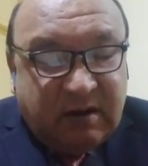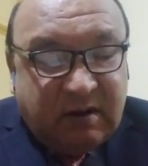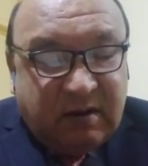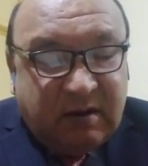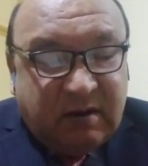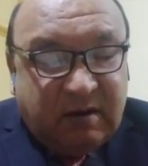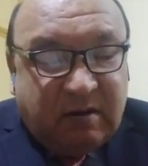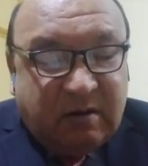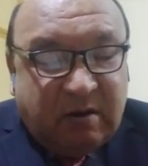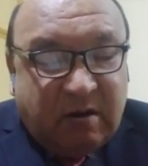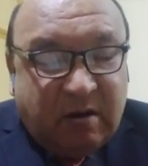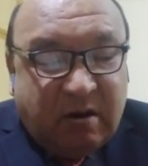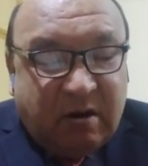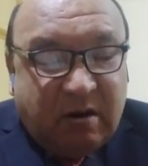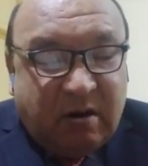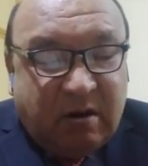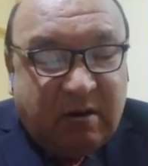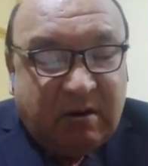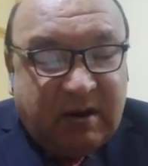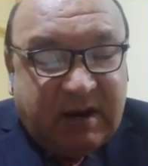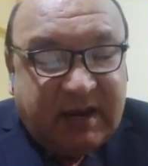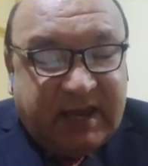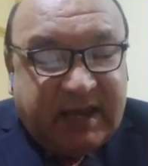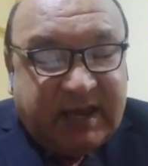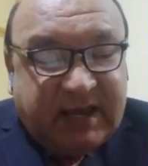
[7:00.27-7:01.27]
Law
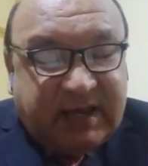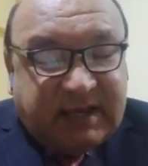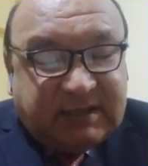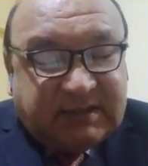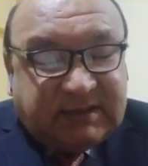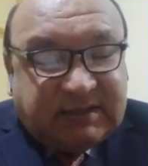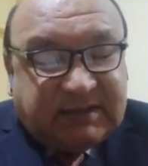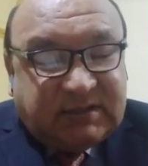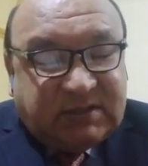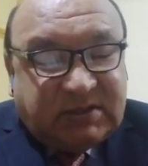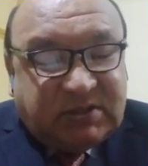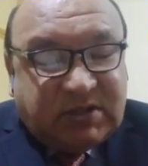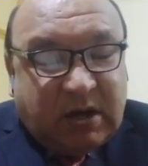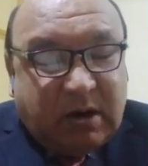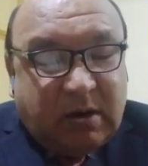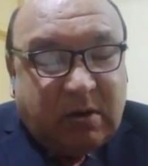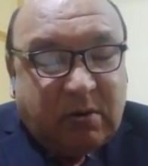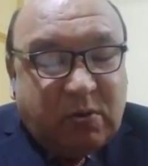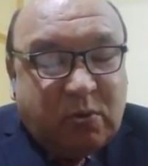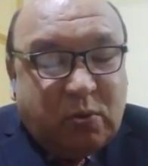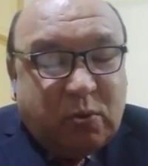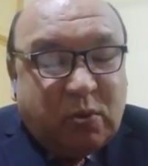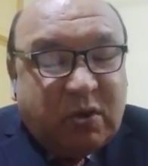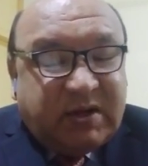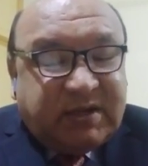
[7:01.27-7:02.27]
lays
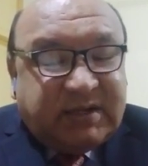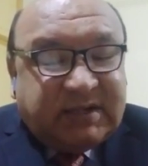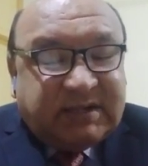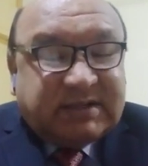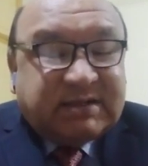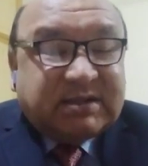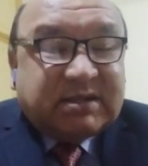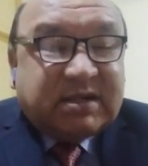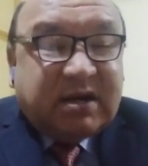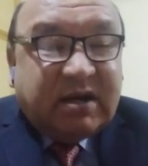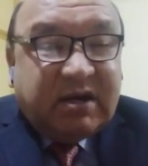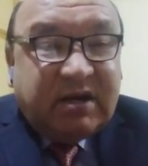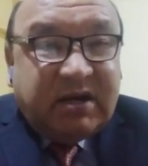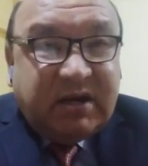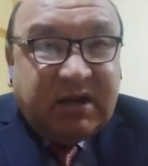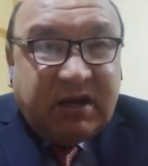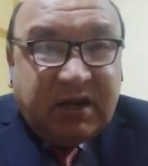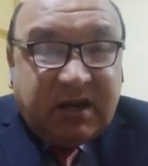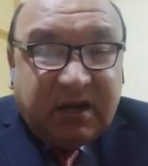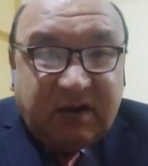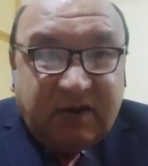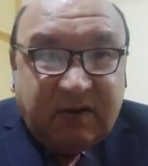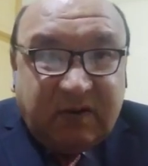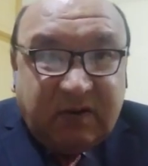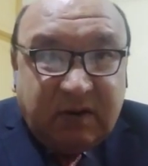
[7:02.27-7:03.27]
down what is
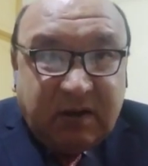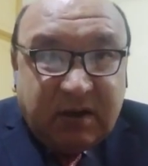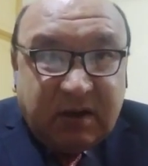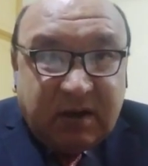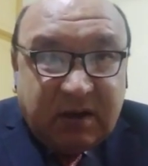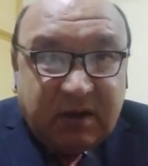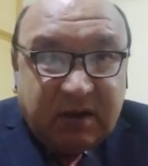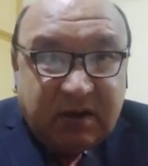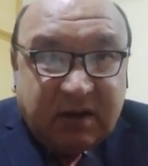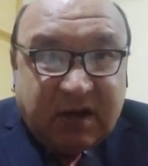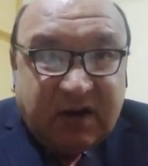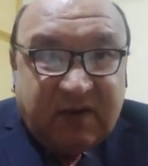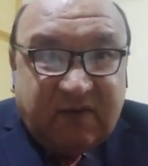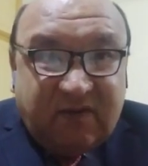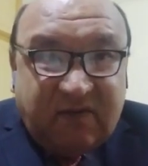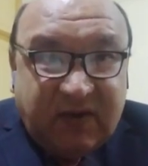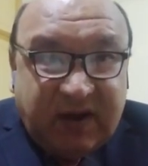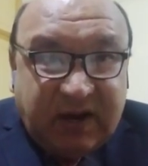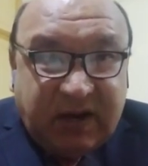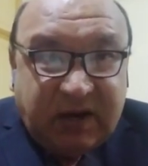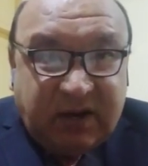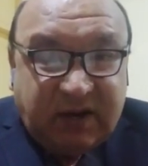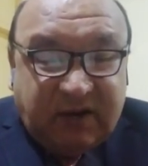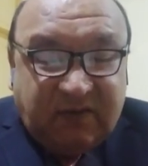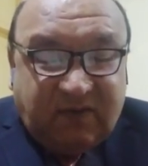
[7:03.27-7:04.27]

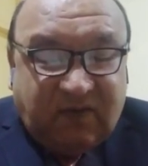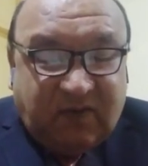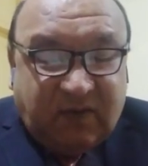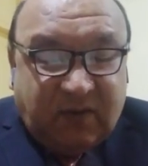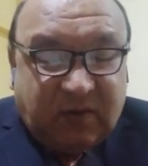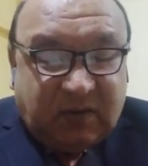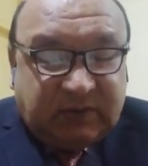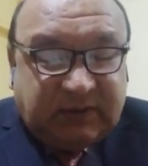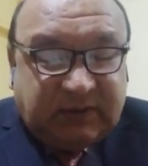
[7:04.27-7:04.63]
convenient for